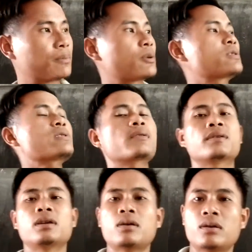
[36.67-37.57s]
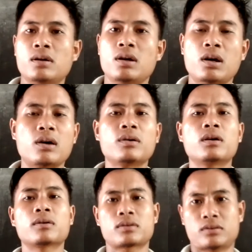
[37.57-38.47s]
the process of
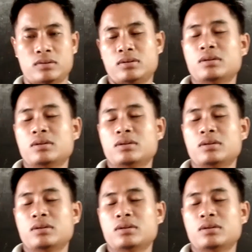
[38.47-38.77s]
our